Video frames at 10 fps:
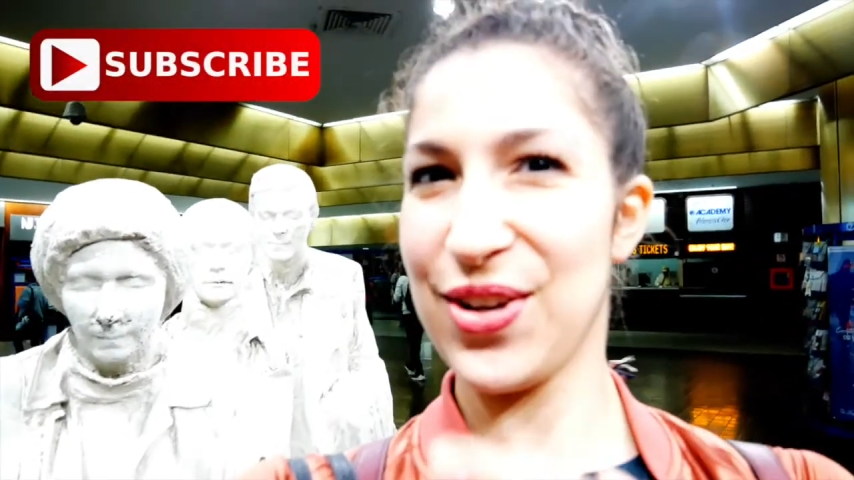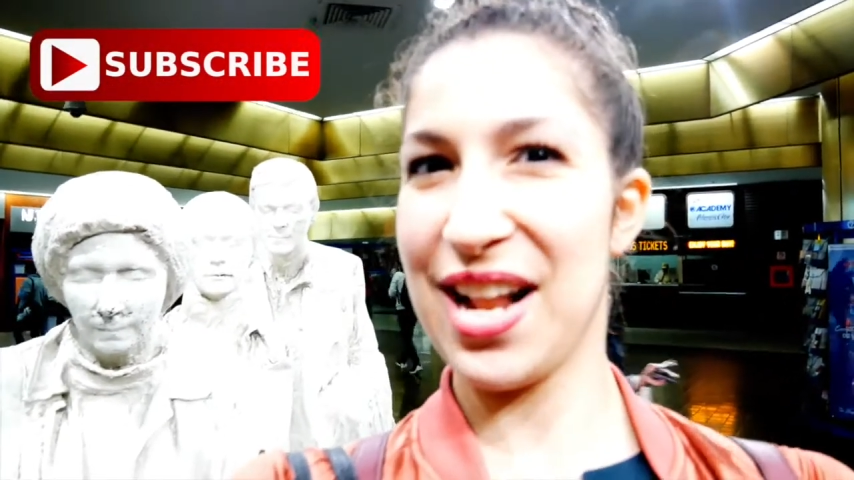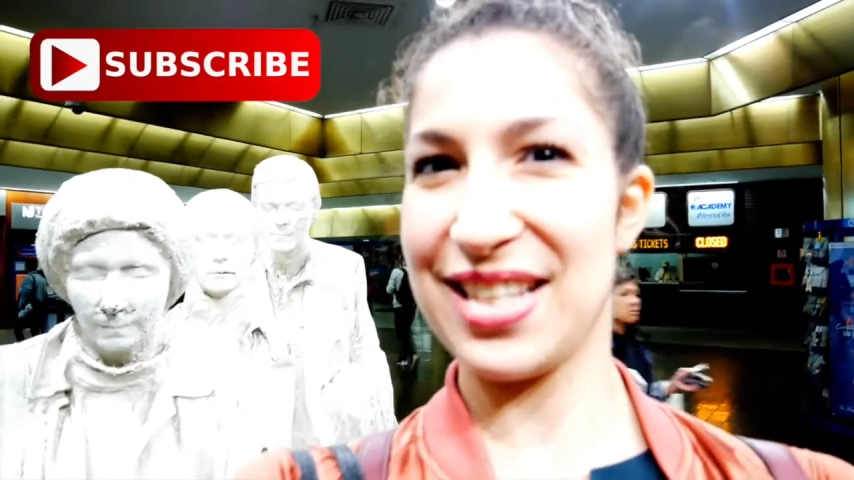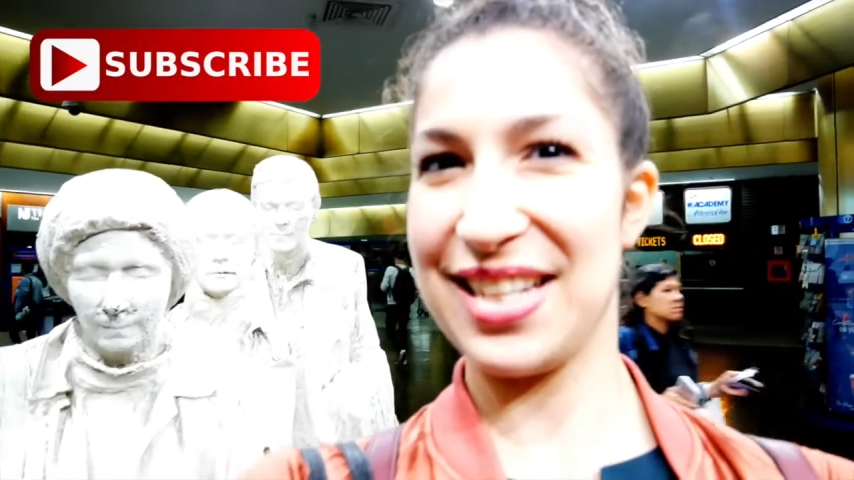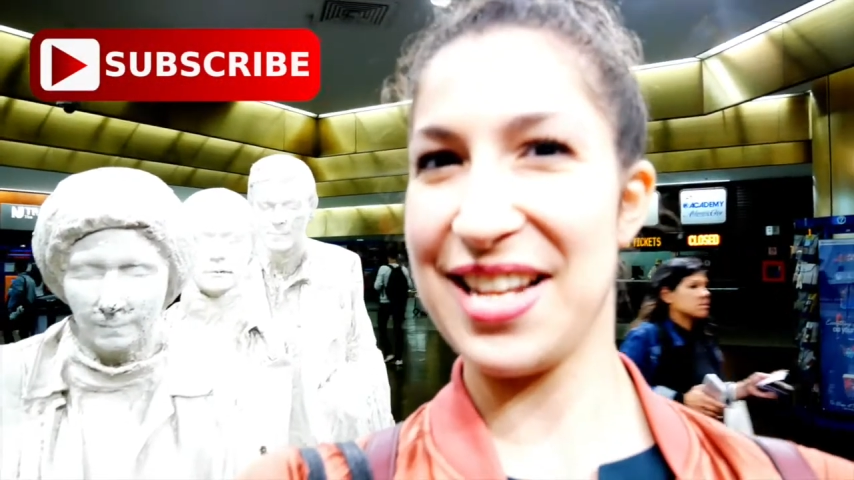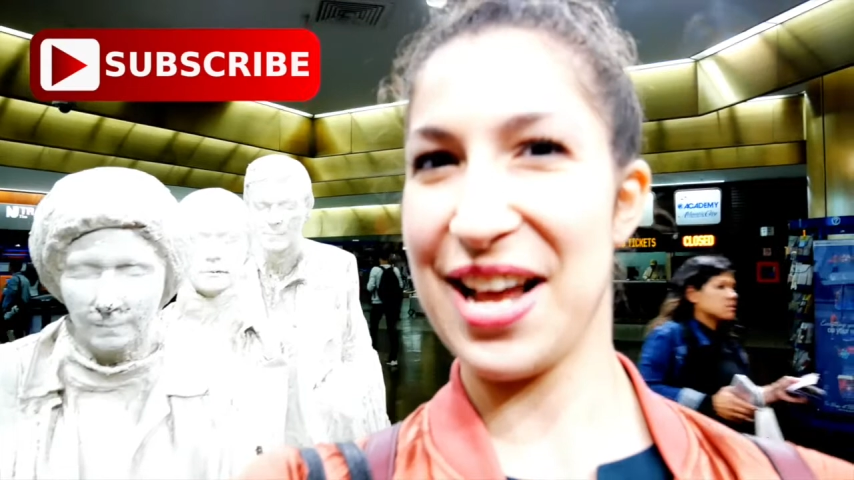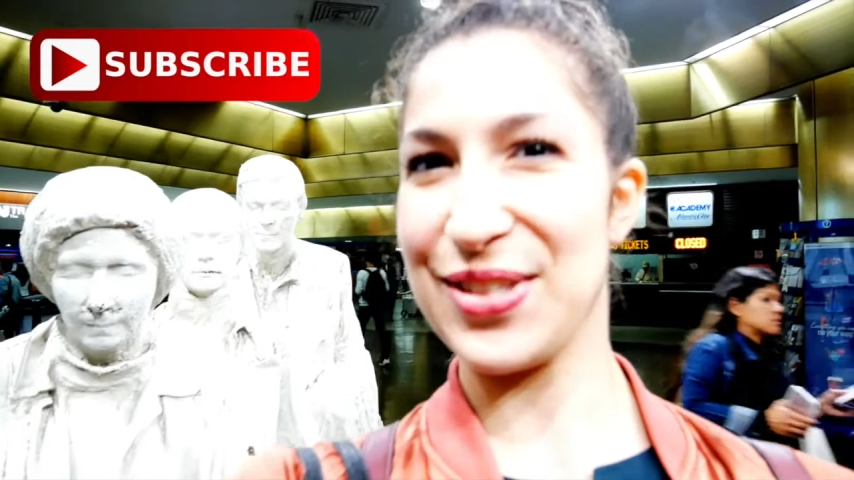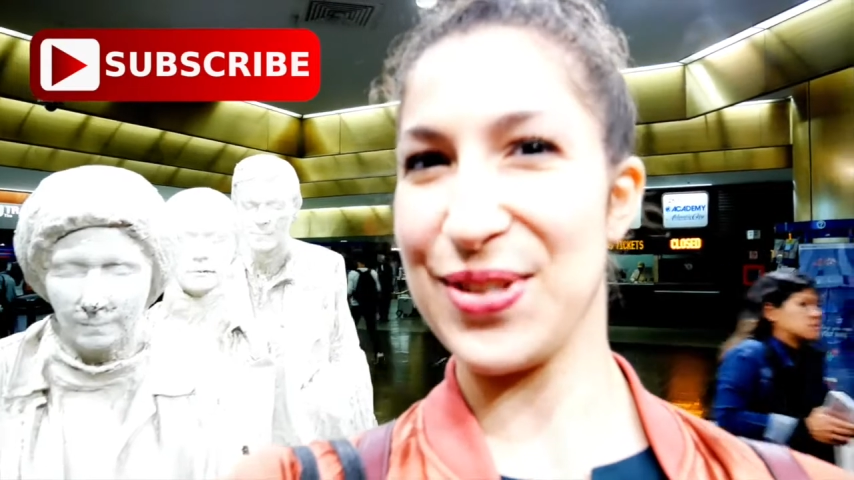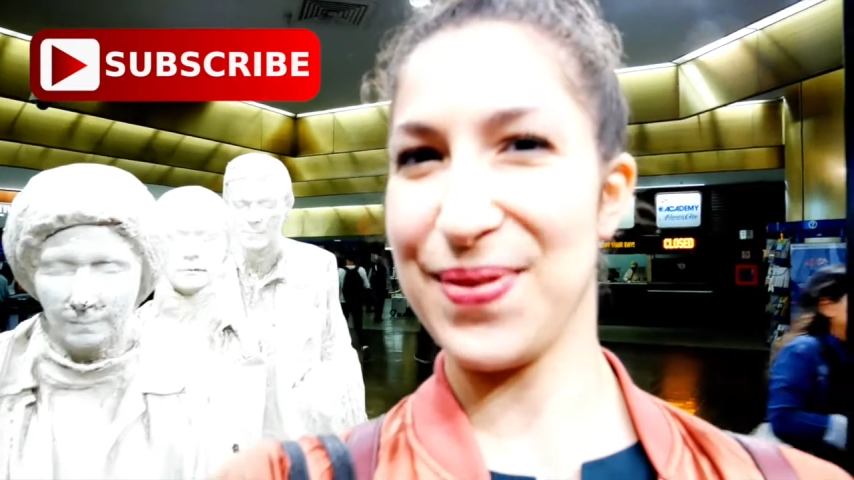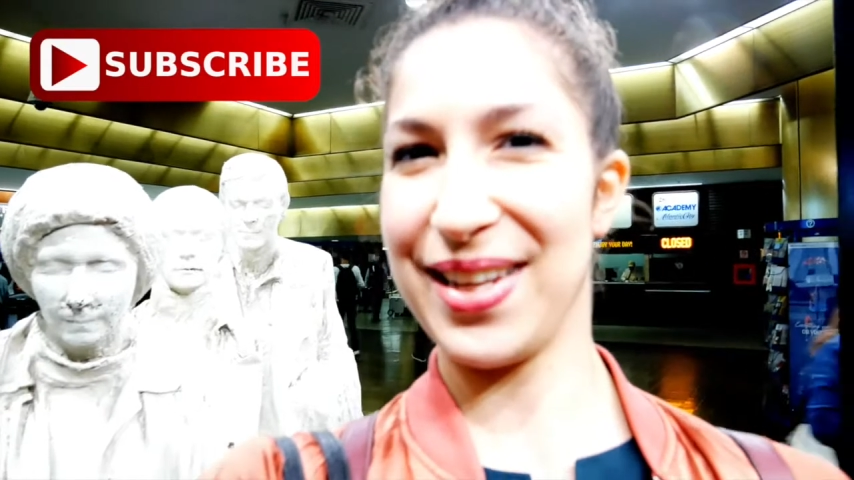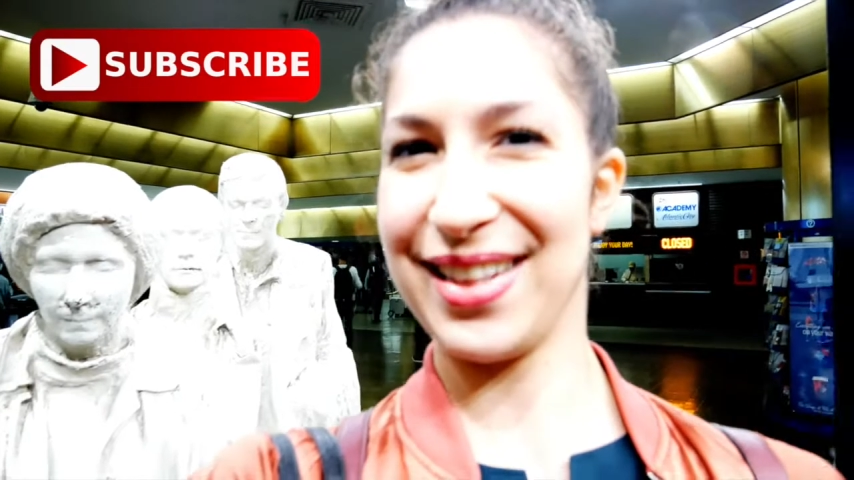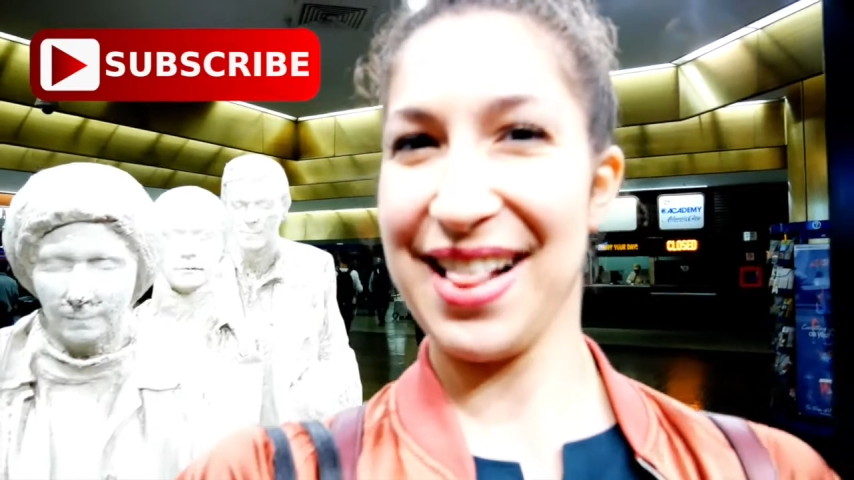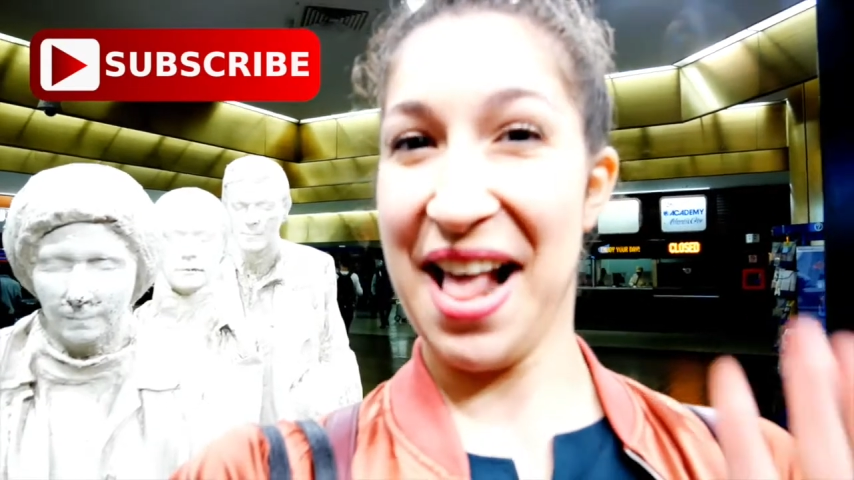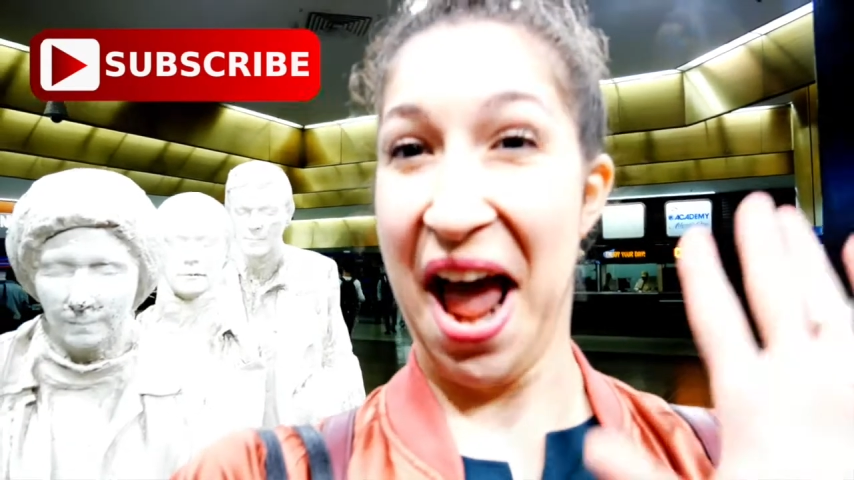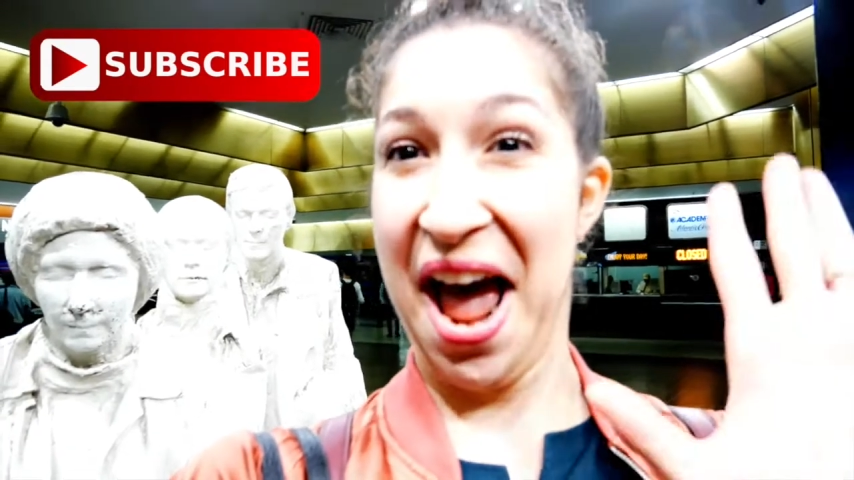gonna sit next to me.